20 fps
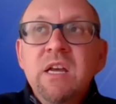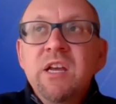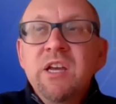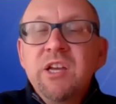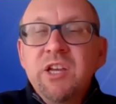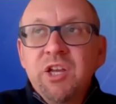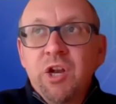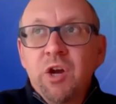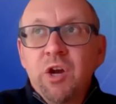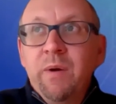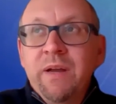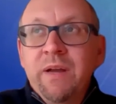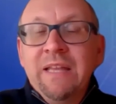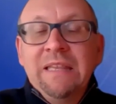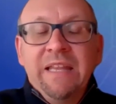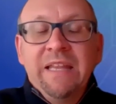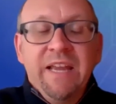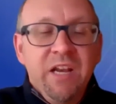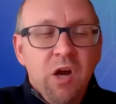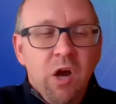you know, in
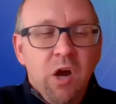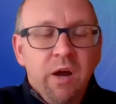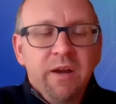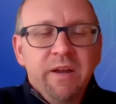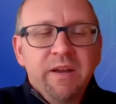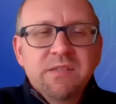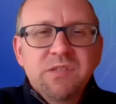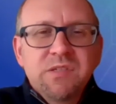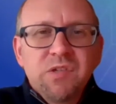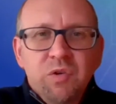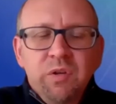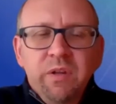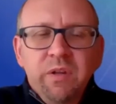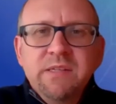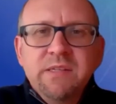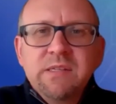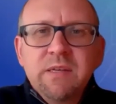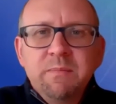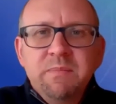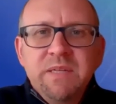late August, early
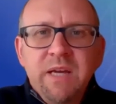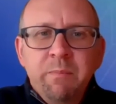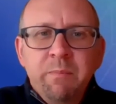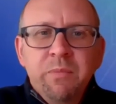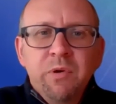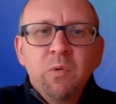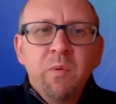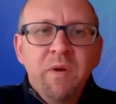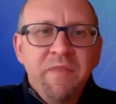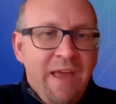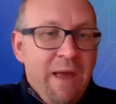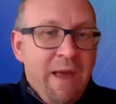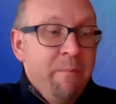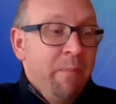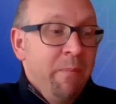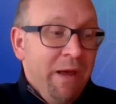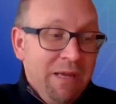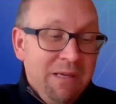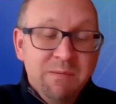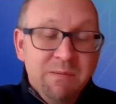September, when that
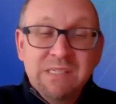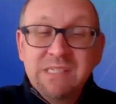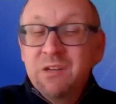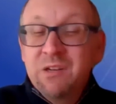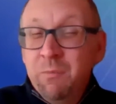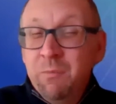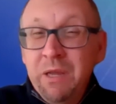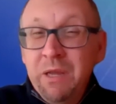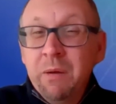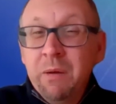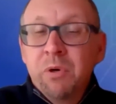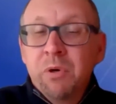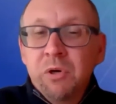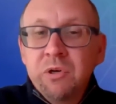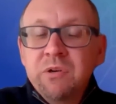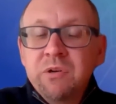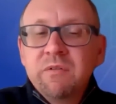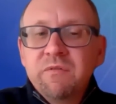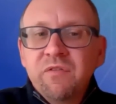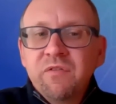might still be a
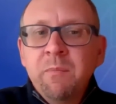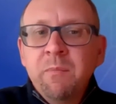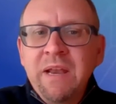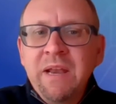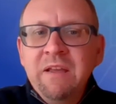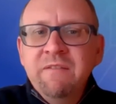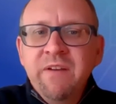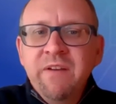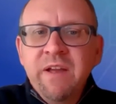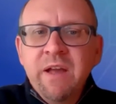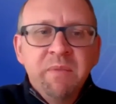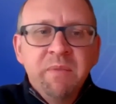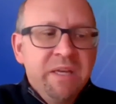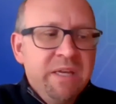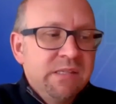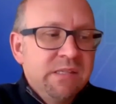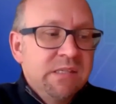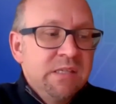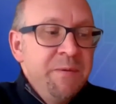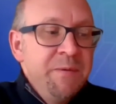burden for many
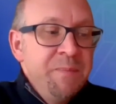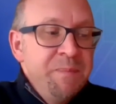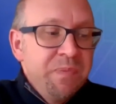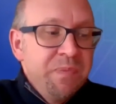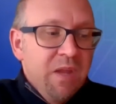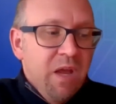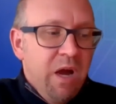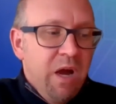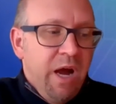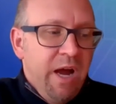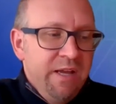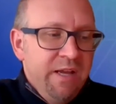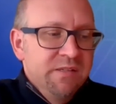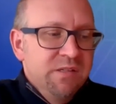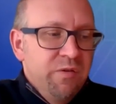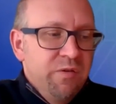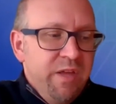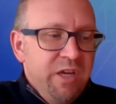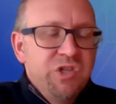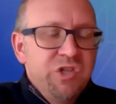families. Uh, and
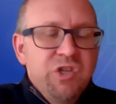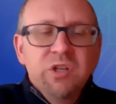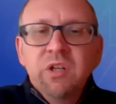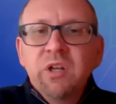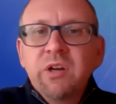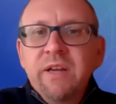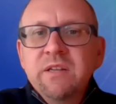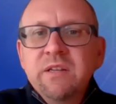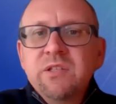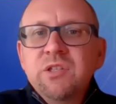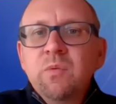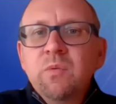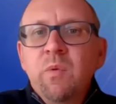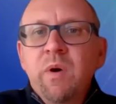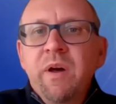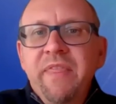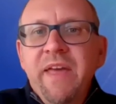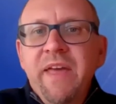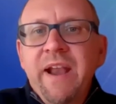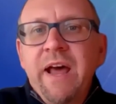so they should look into
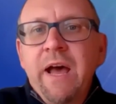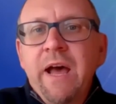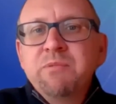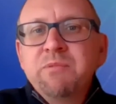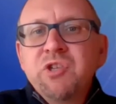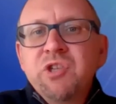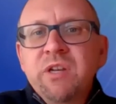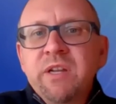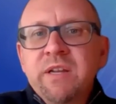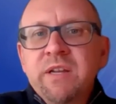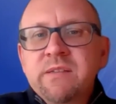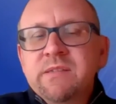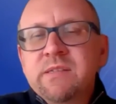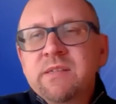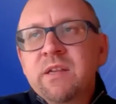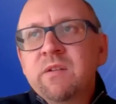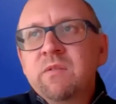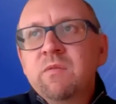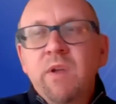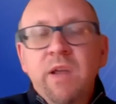what that option is
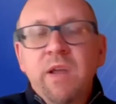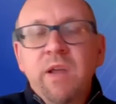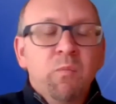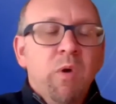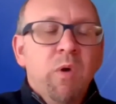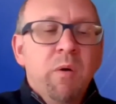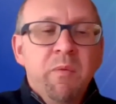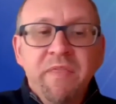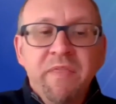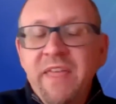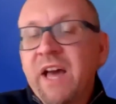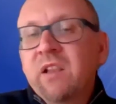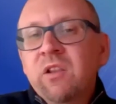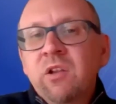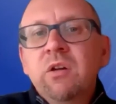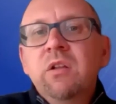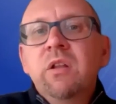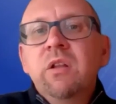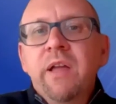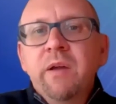and, and what would that
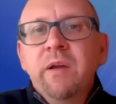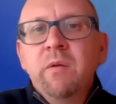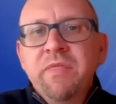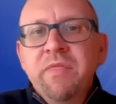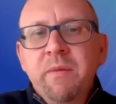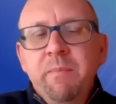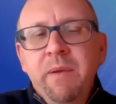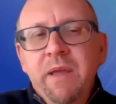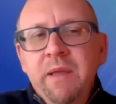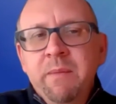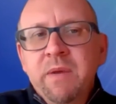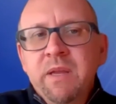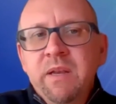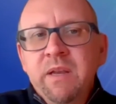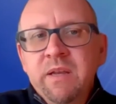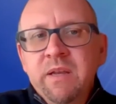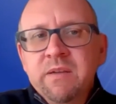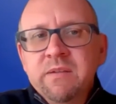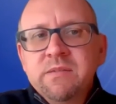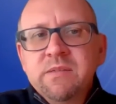look like when the payment
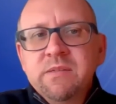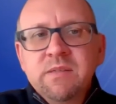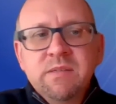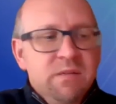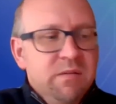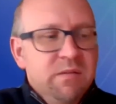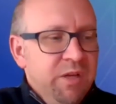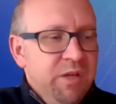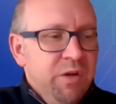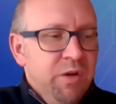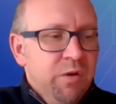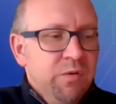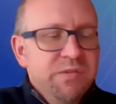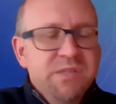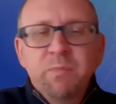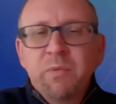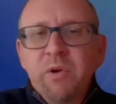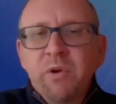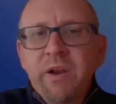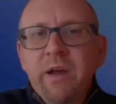is, you know,
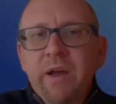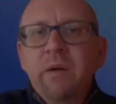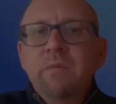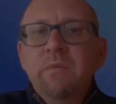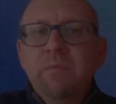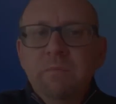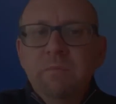spread out.